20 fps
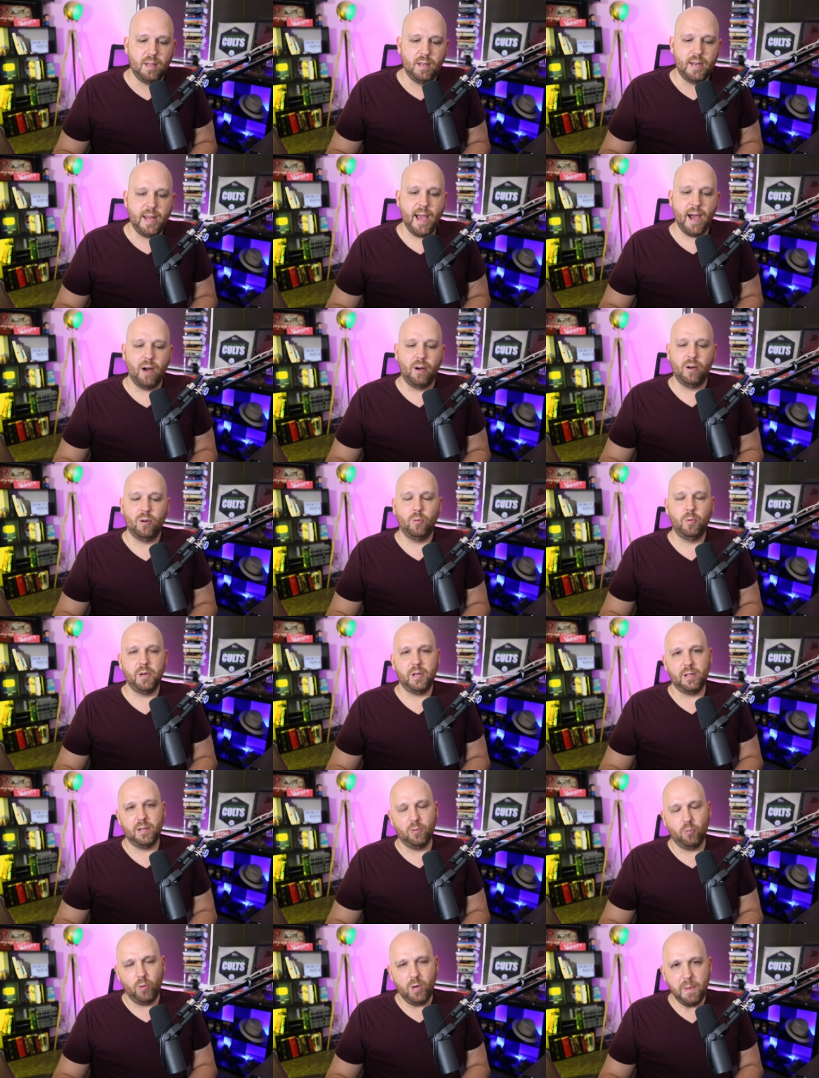Now,
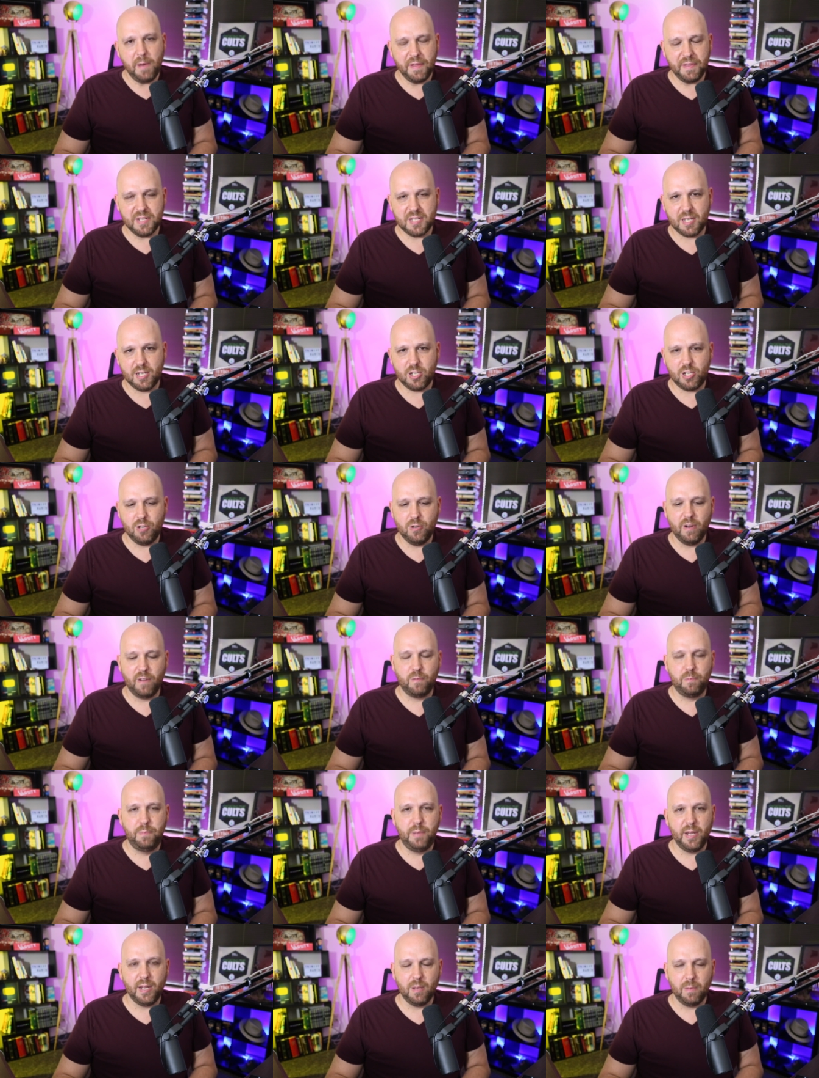what about this issue
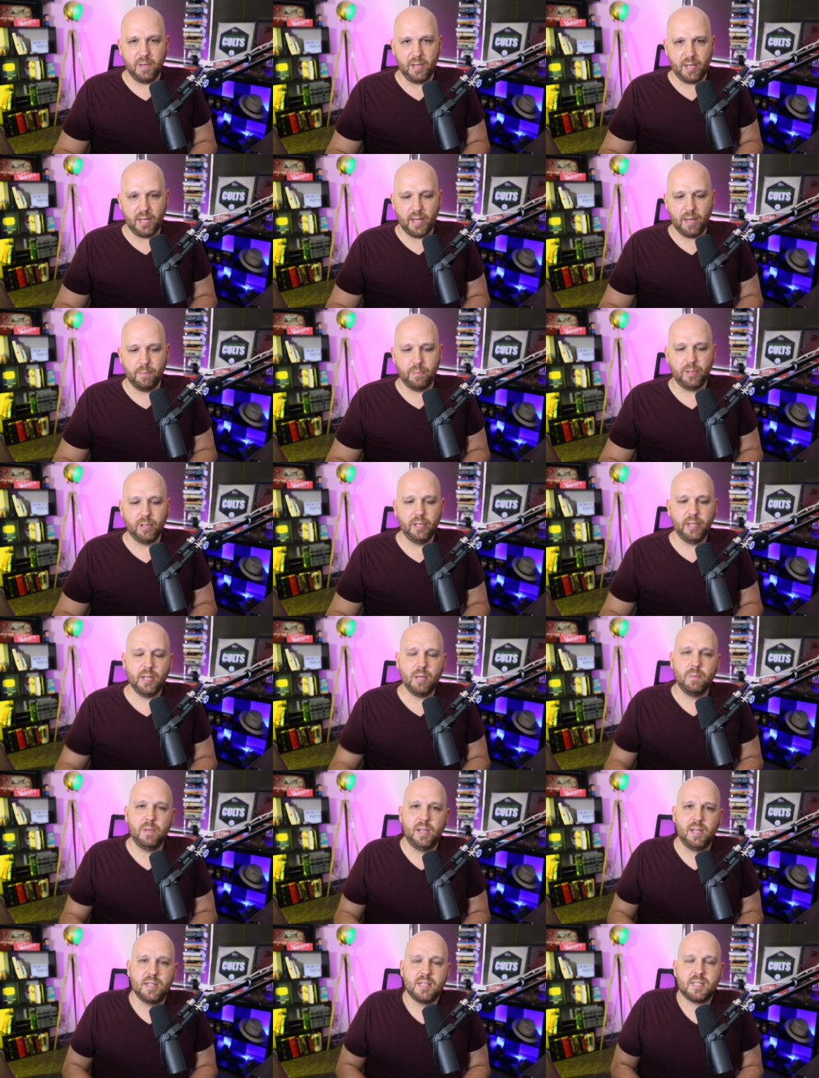of bigamy and
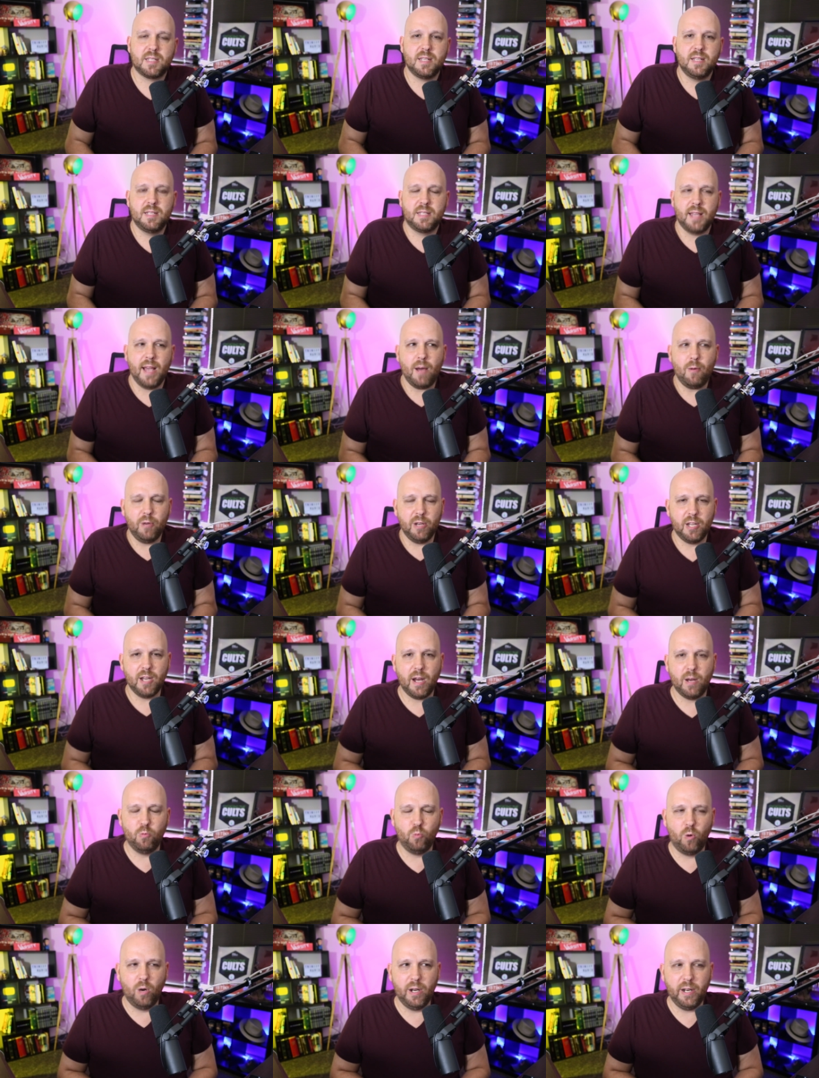polygamy? Is that what
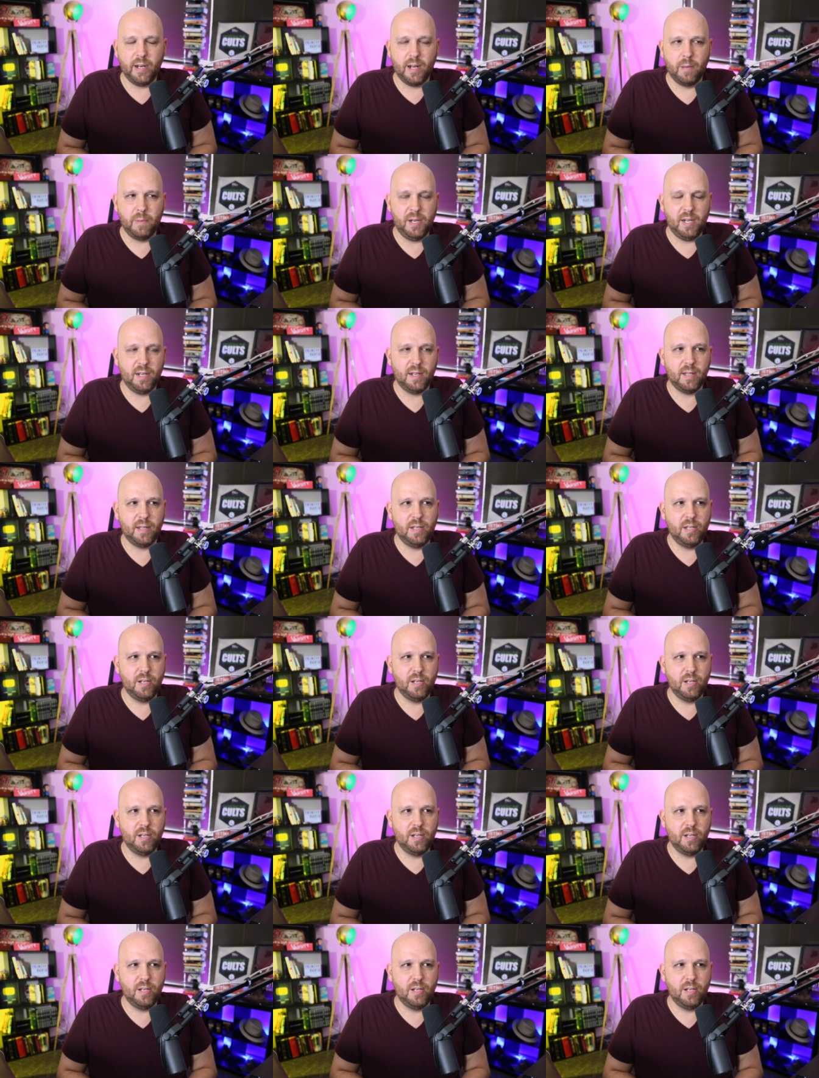God wanted? I mean,